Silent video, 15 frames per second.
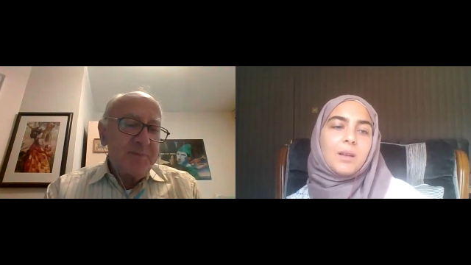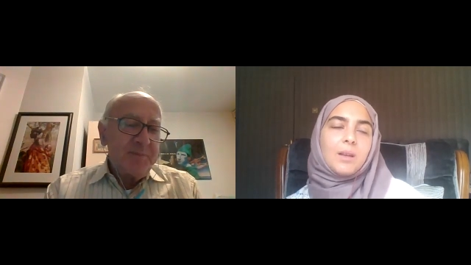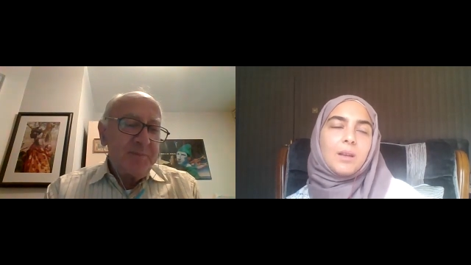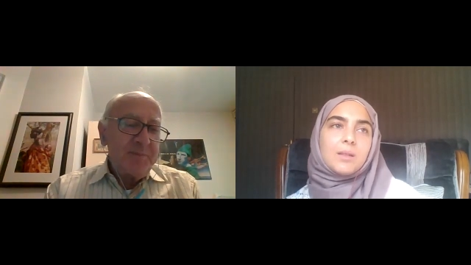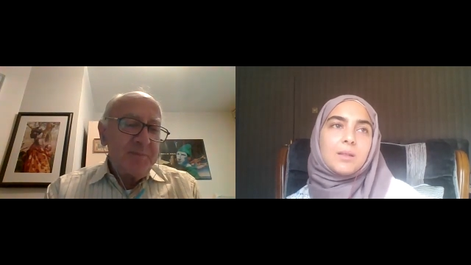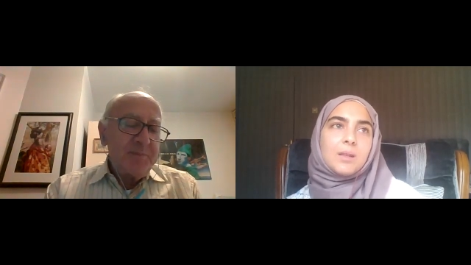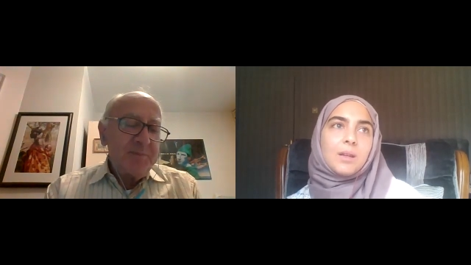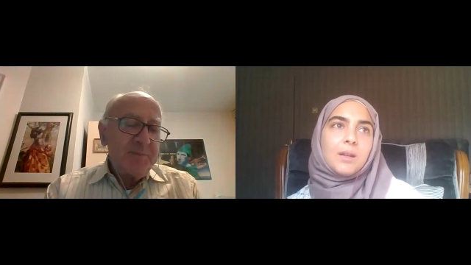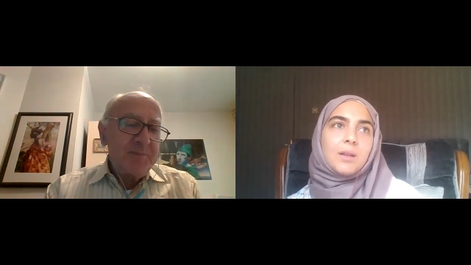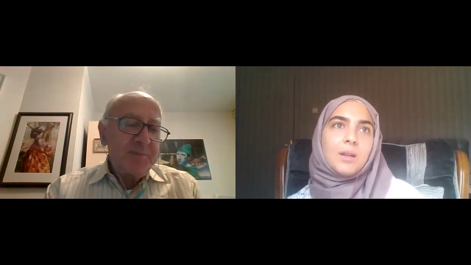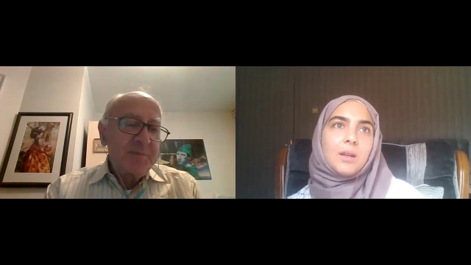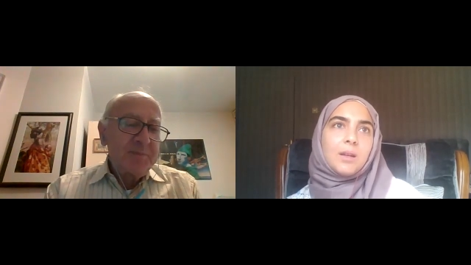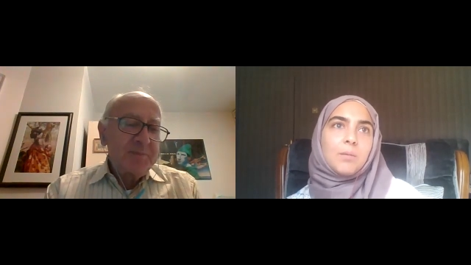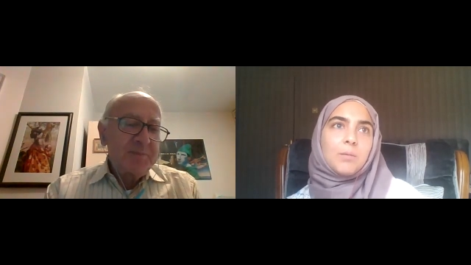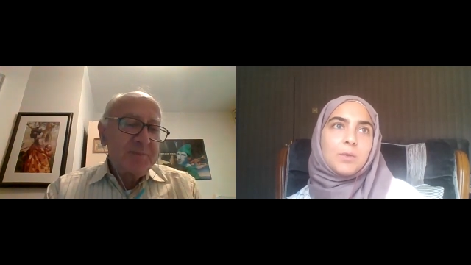Speaker 1: Yes,
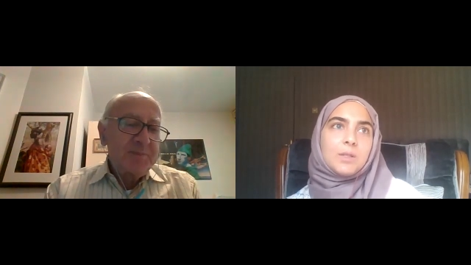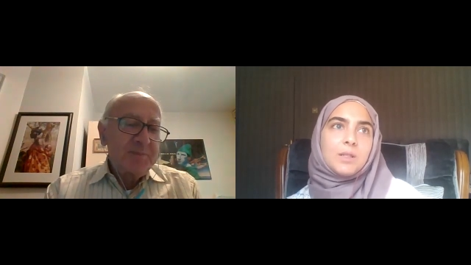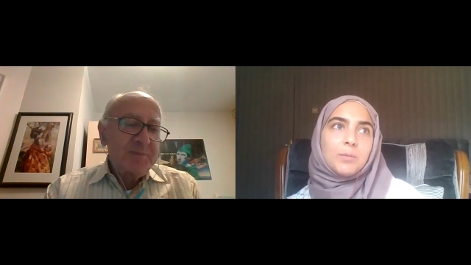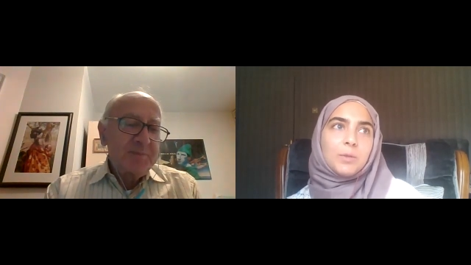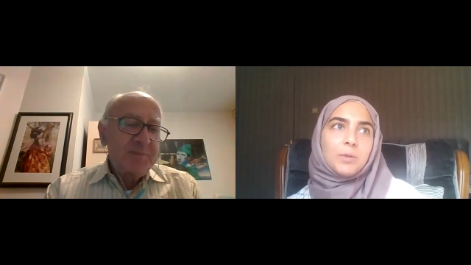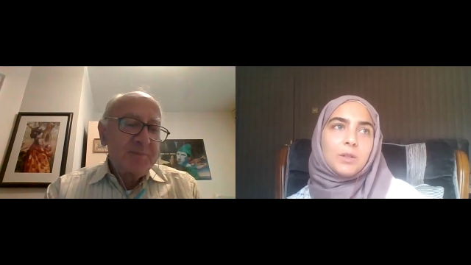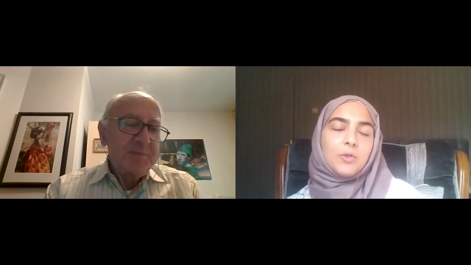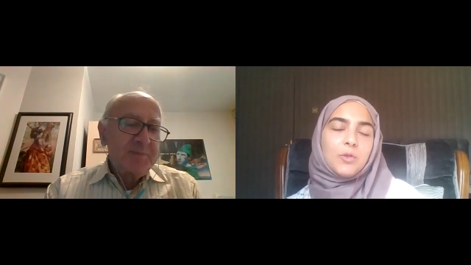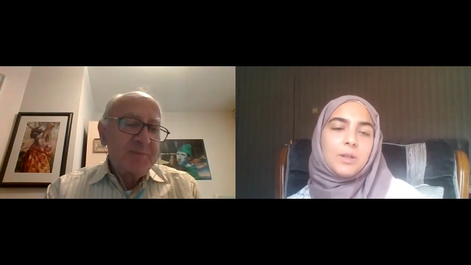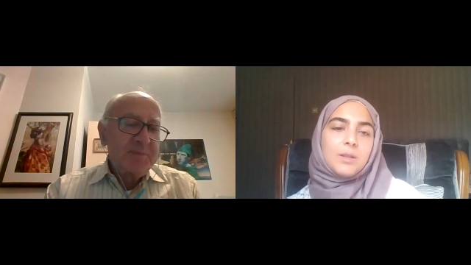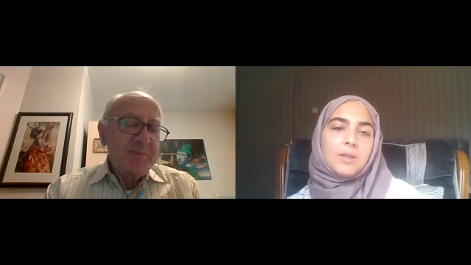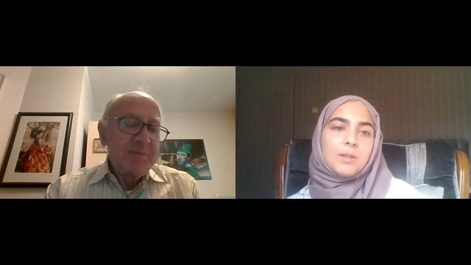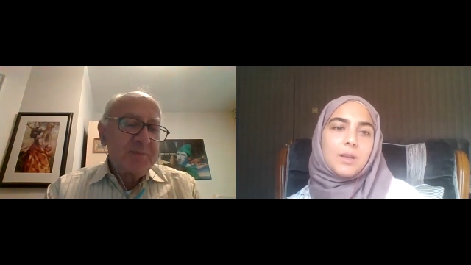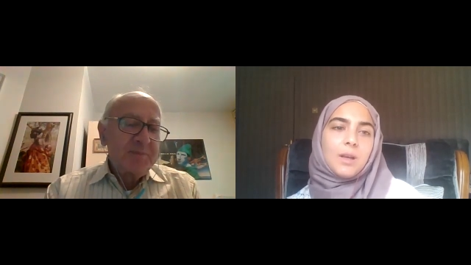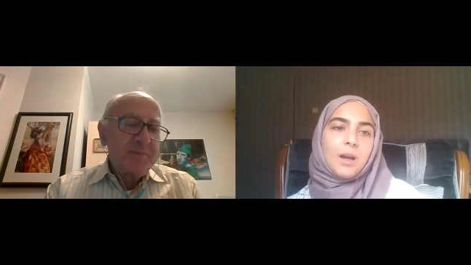in, in Muslim countries,